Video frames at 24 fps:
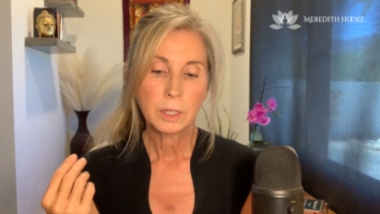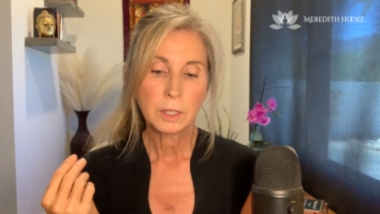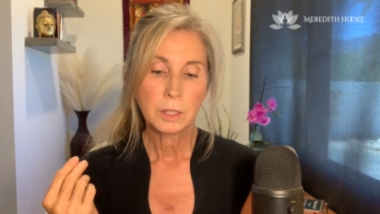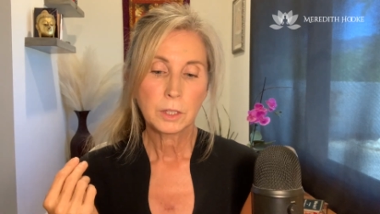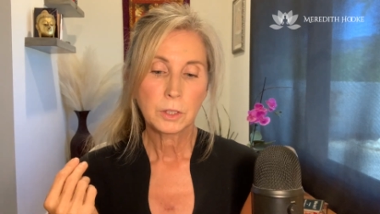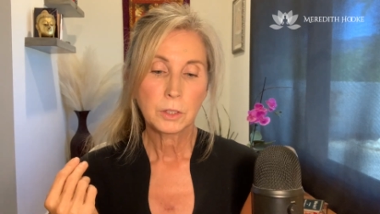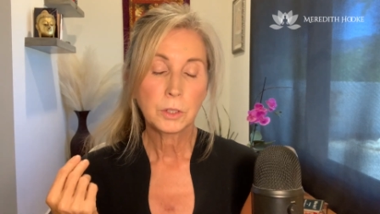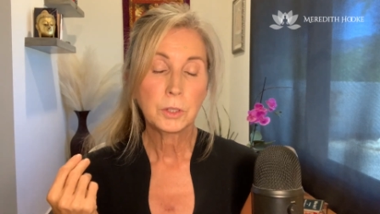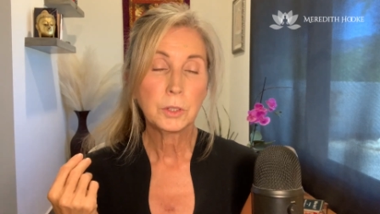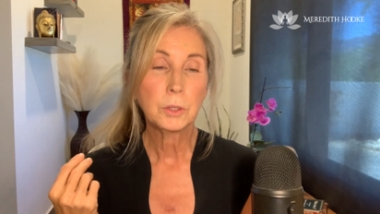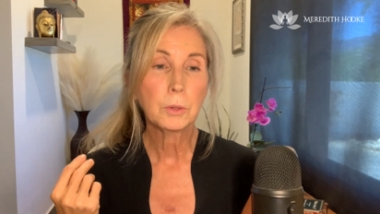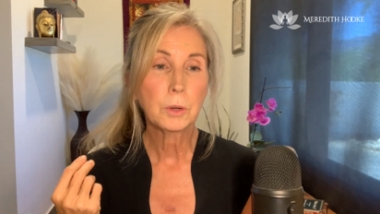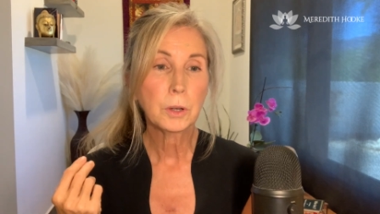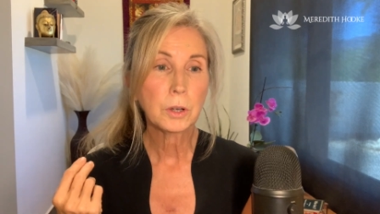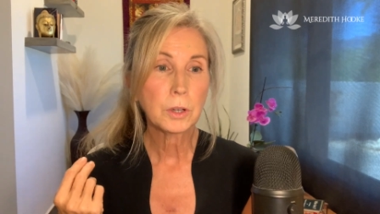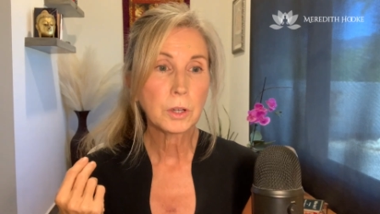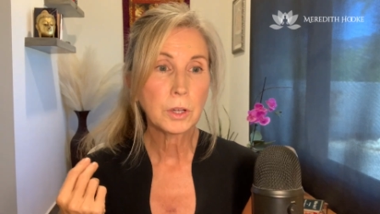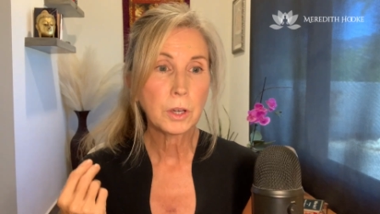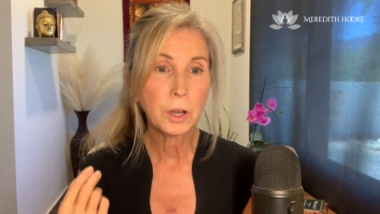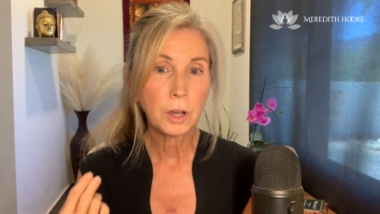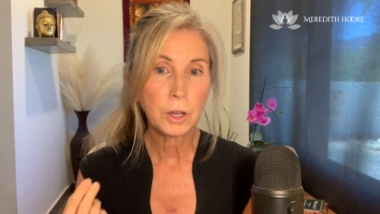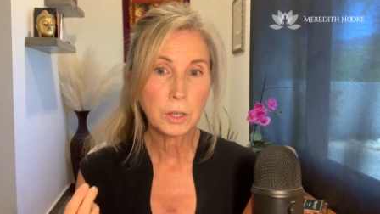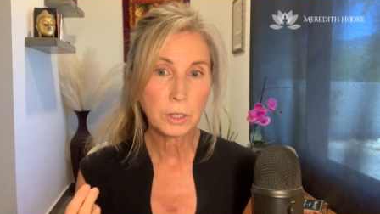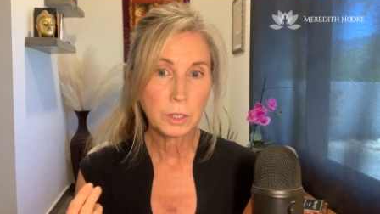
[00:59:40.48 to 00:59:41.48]
You are
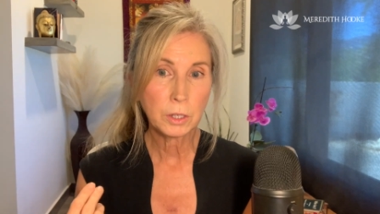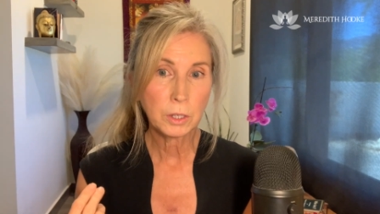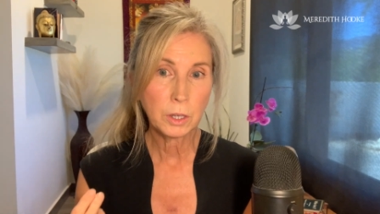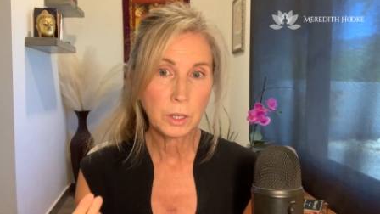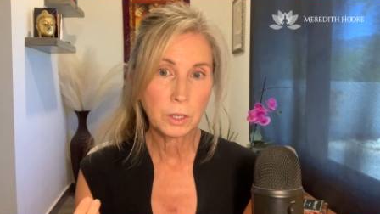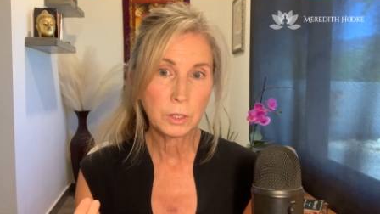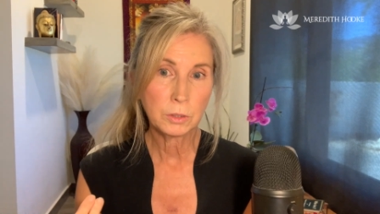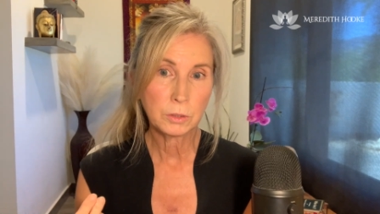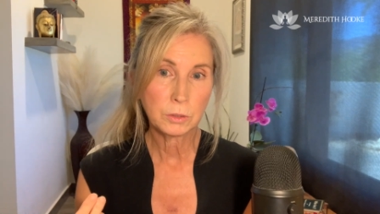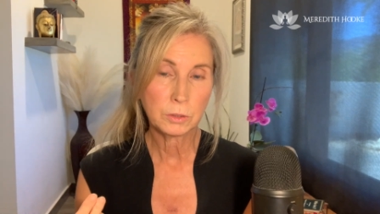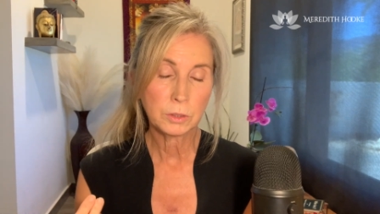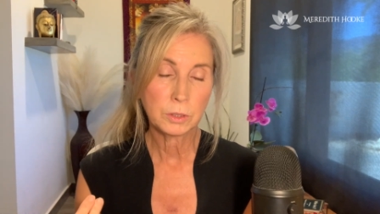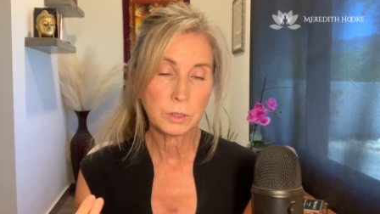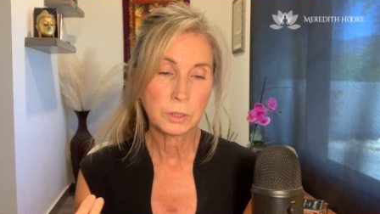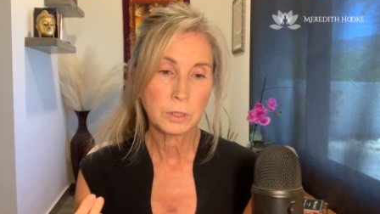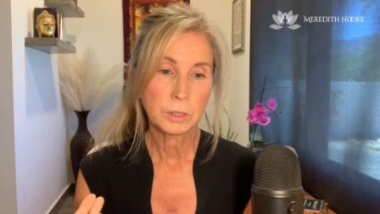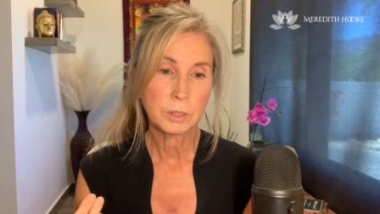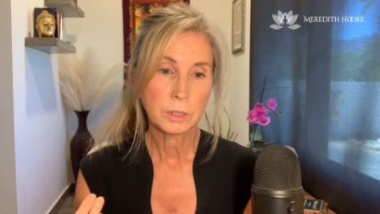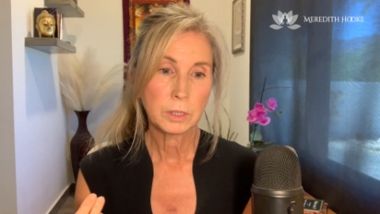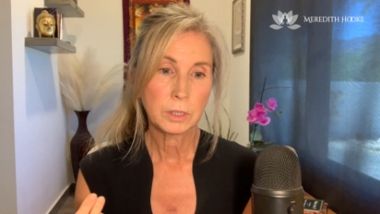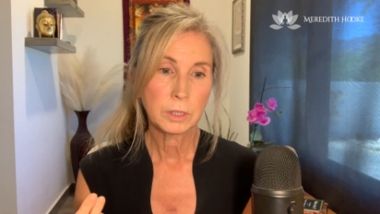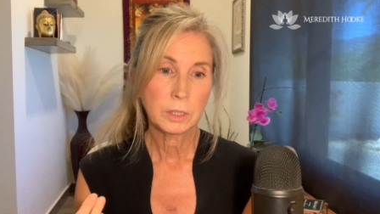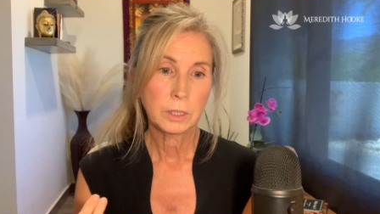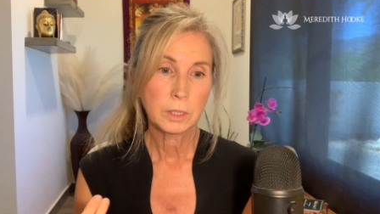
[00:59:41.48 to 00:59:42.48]
not alone.
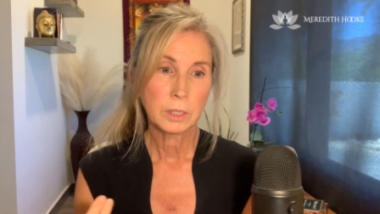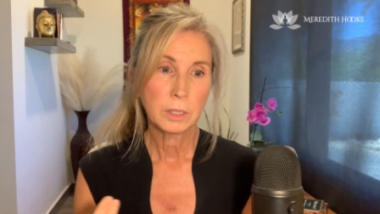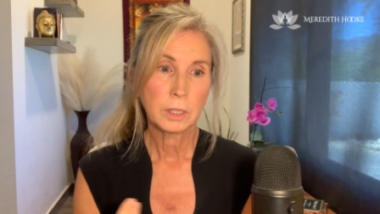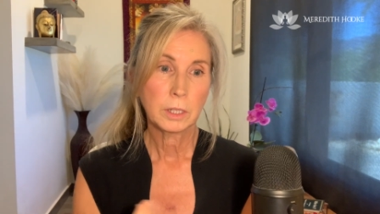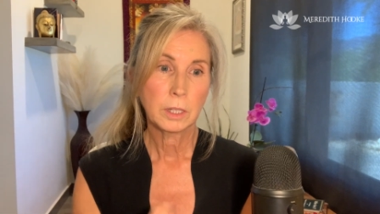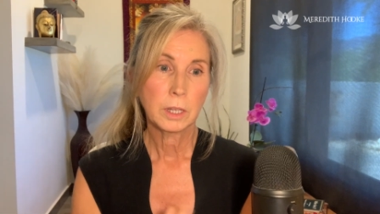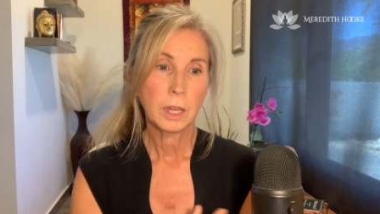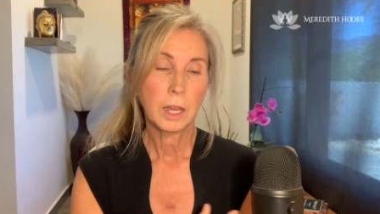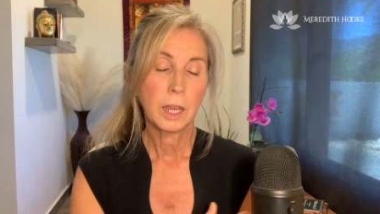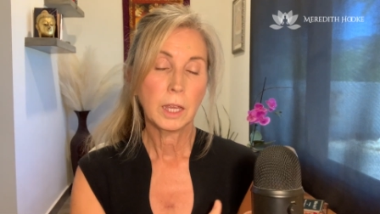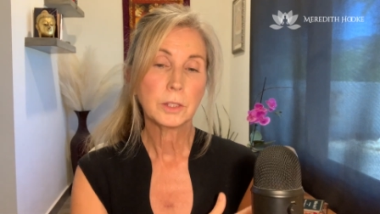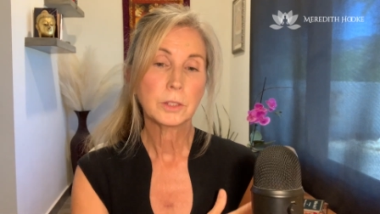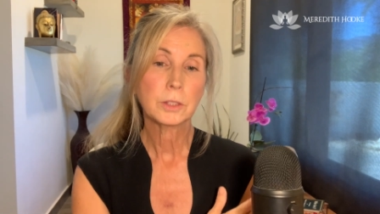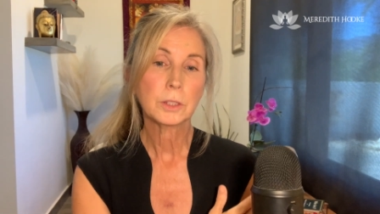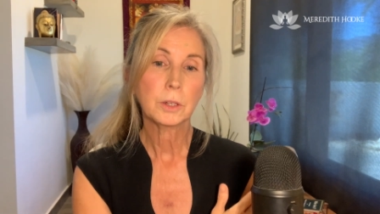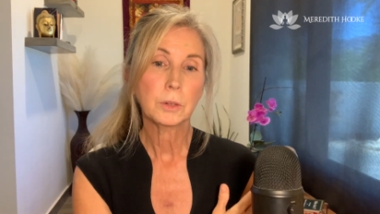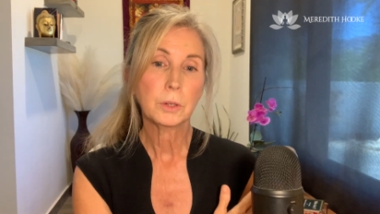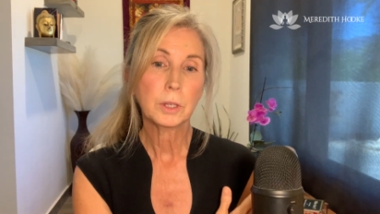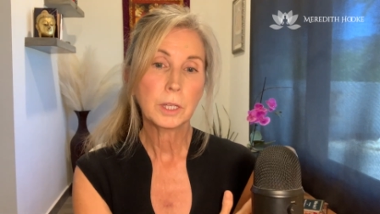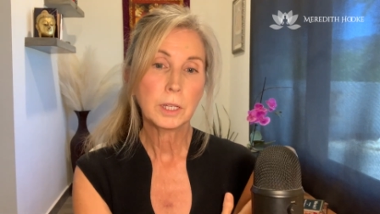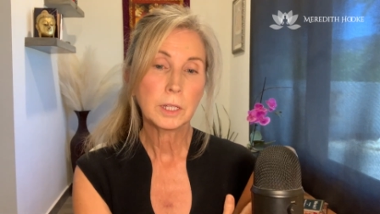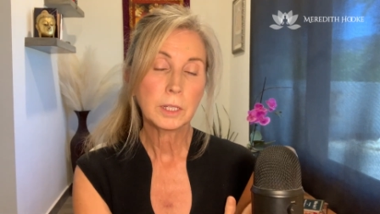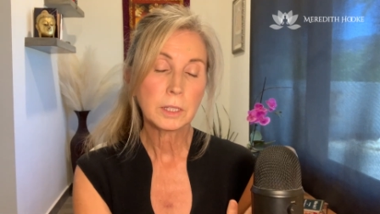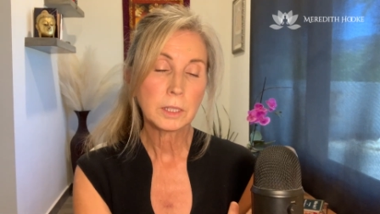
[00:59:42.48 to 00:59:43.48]
And so
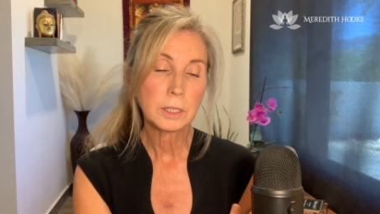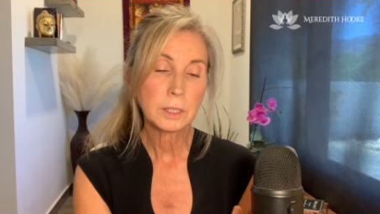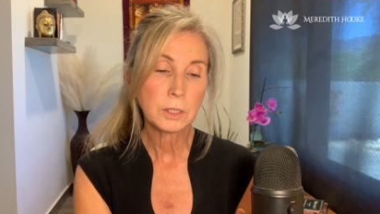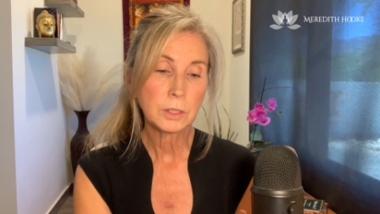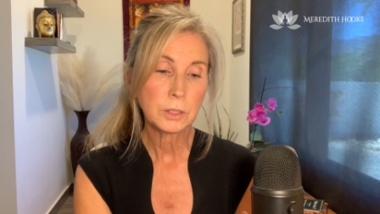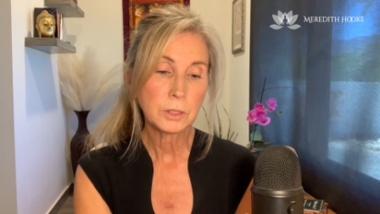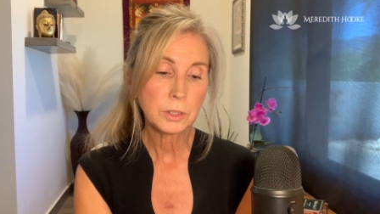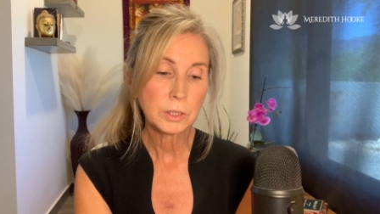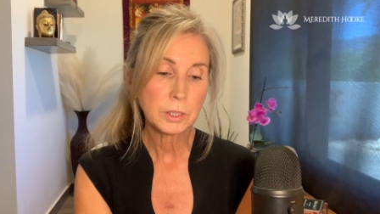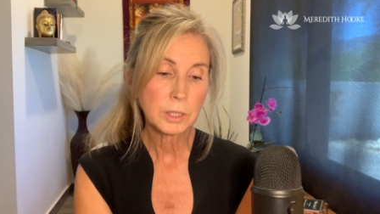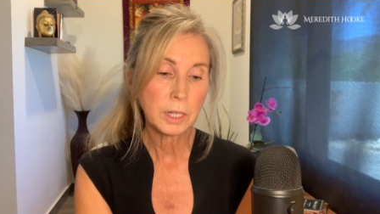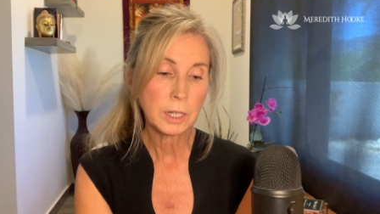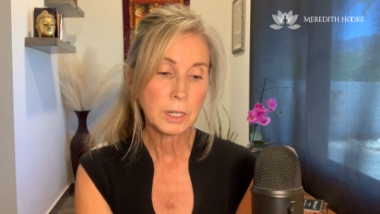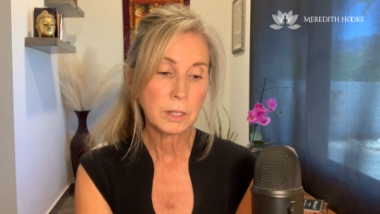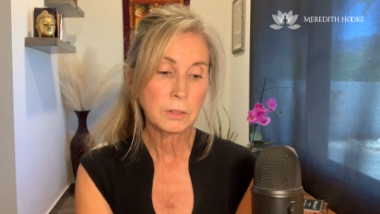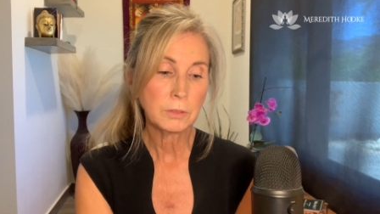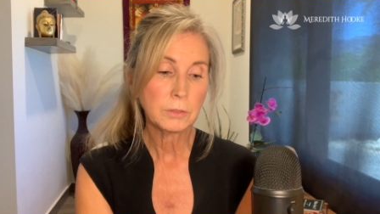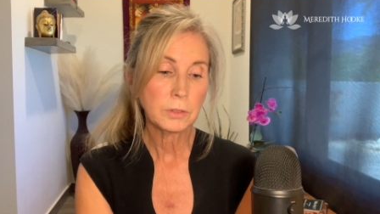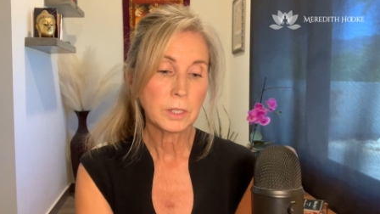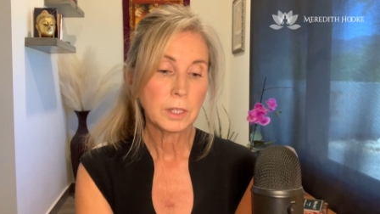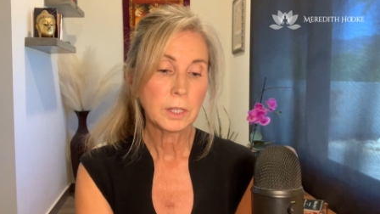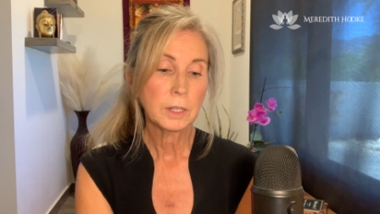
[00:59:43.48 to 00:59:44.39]
healing yourself,